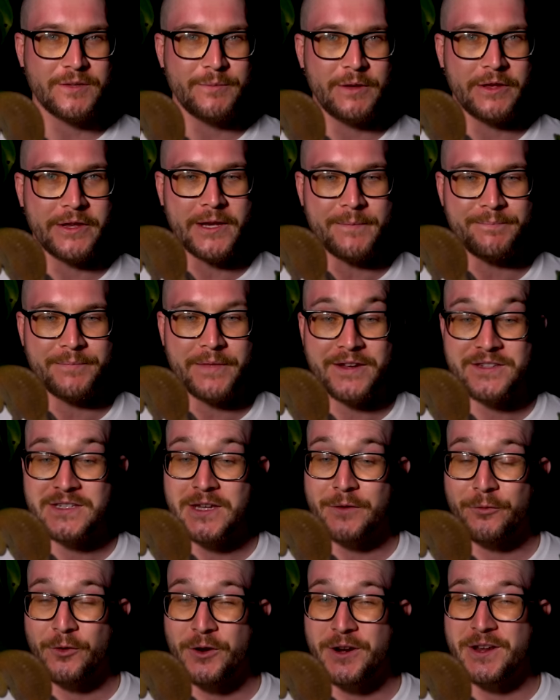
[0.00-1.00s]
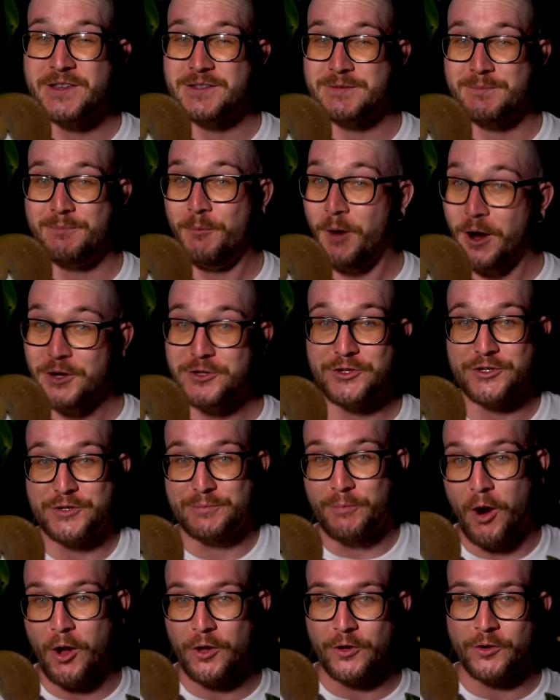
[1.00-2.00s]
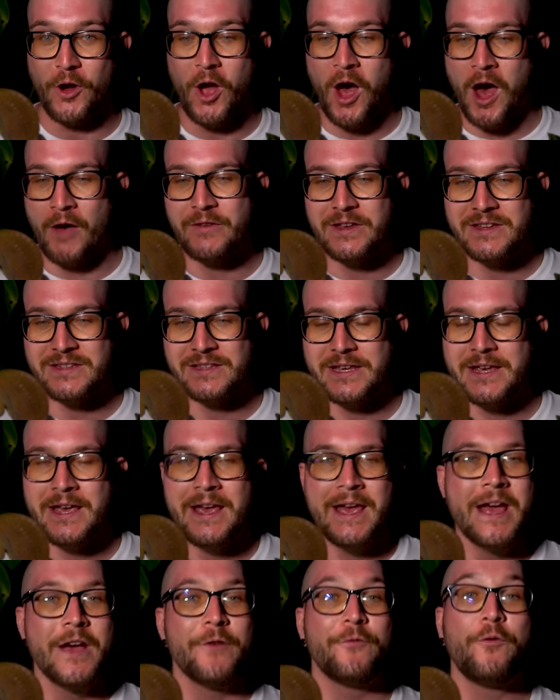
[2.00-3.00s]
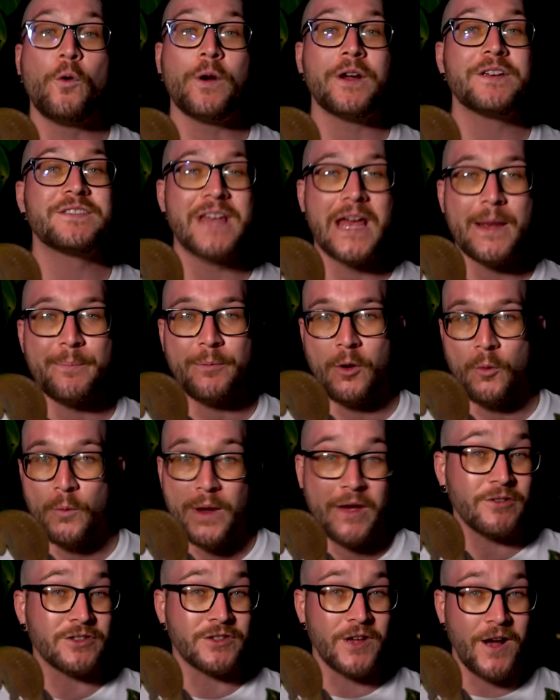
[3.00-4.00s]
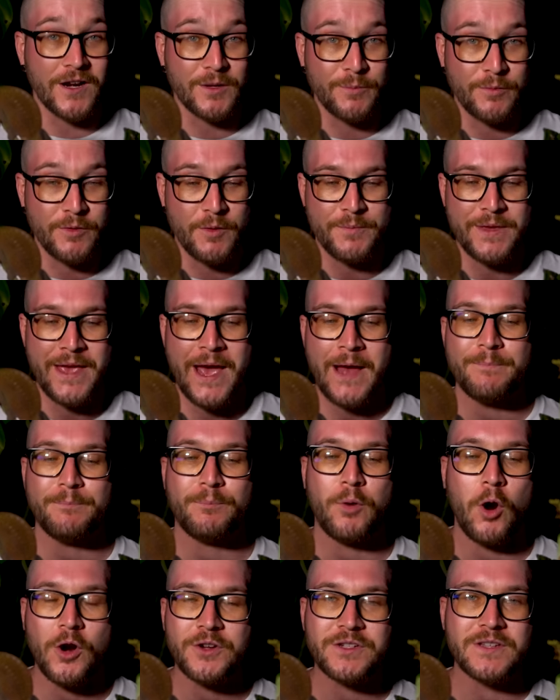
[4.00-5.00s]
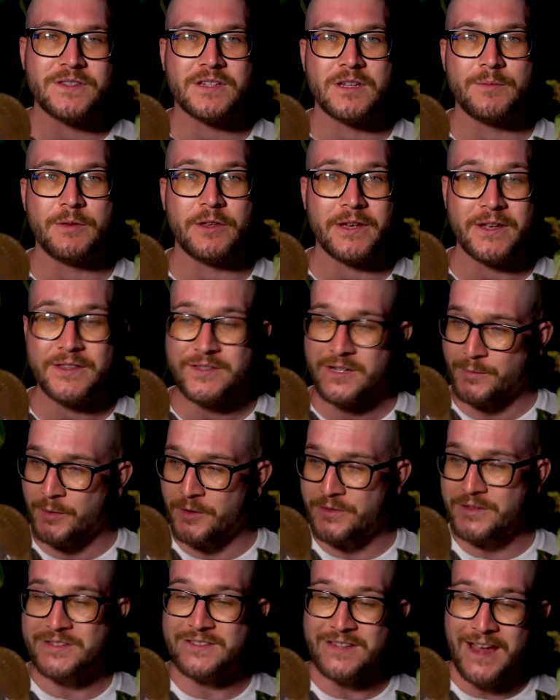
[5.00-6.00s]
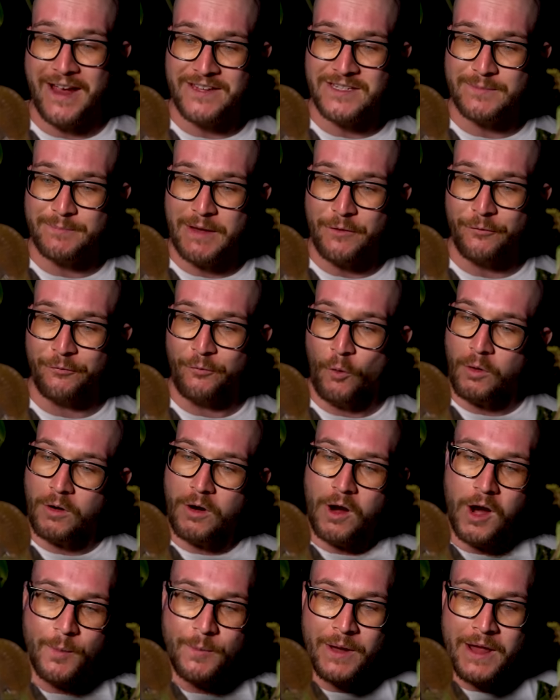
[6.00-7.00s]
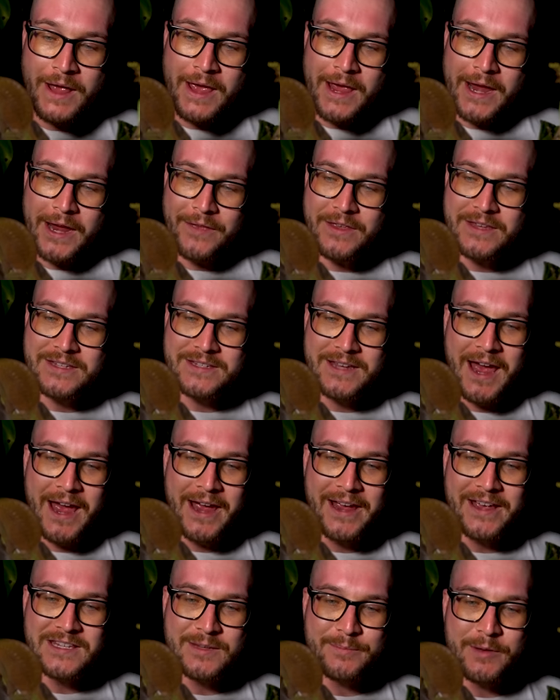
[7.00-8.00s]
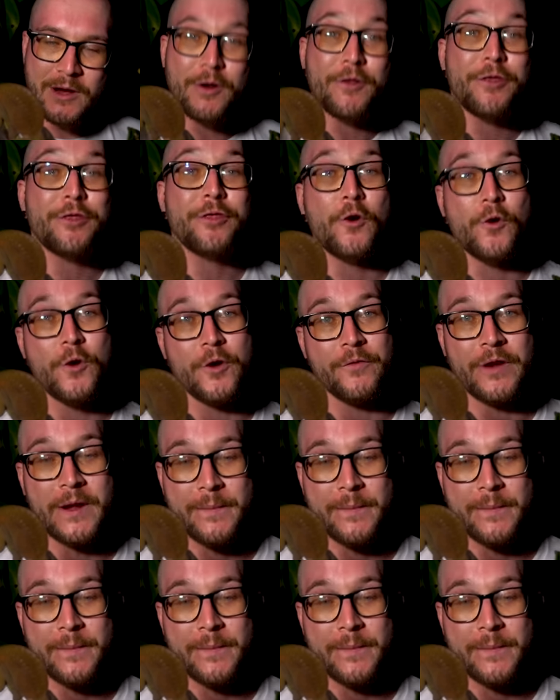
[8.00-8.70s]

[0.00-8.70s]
chameleon, except for it is much smaller, obviously. For example, we haven't talked about them yet. Parson's chameleons are about the size of my forearm, and this guy is about a third of